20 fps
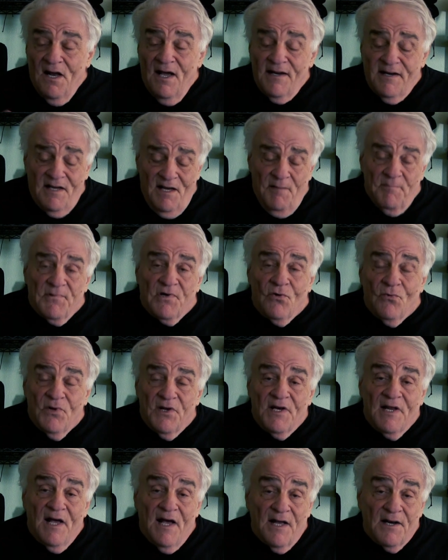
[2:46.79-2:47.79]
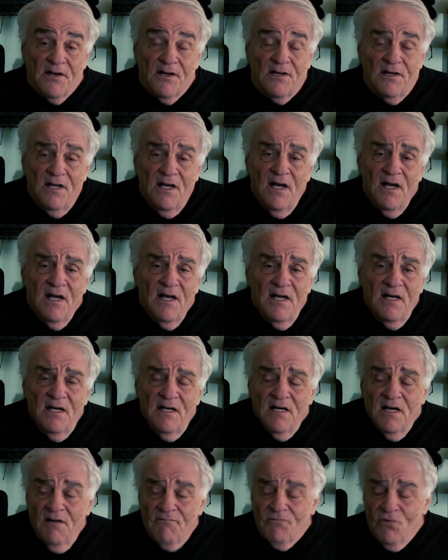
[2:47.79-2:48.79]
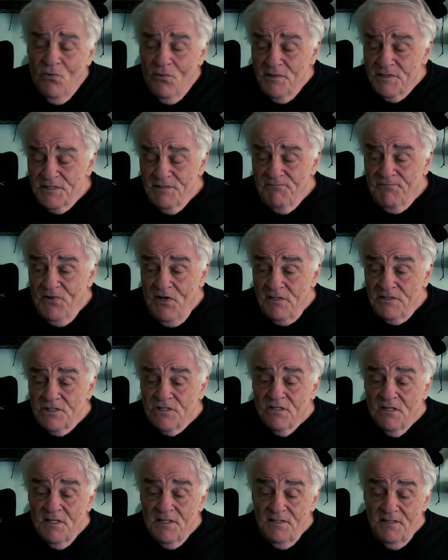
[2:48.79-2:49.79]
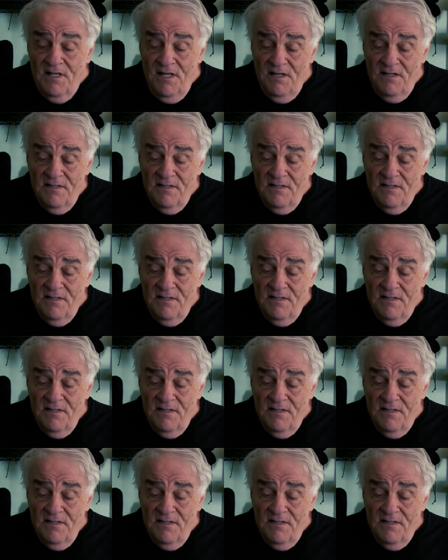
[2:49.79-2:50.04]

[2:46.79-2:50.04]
I kept doing that, and of course, eventually,